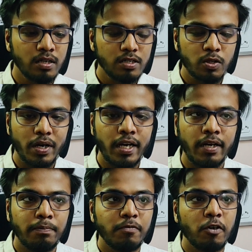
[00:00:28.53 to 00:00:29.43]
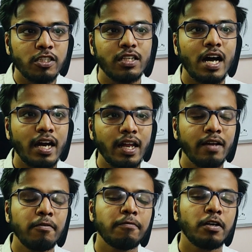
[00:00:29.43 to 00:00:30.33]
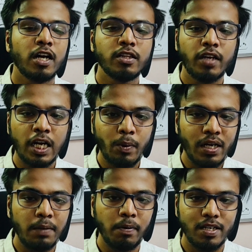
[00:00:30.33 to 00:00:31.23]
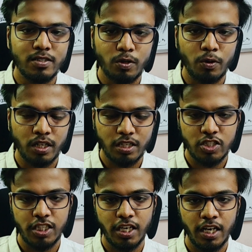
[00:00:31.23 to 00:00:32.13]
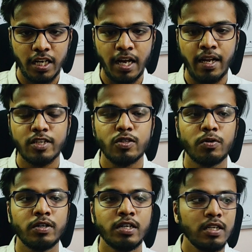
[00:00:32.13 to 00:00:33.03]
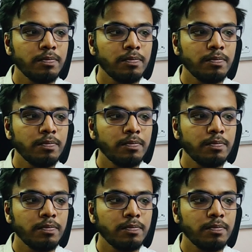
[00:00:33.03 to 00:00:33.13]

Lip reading: So I was targeting for a 320 plus score in the GRE and I scored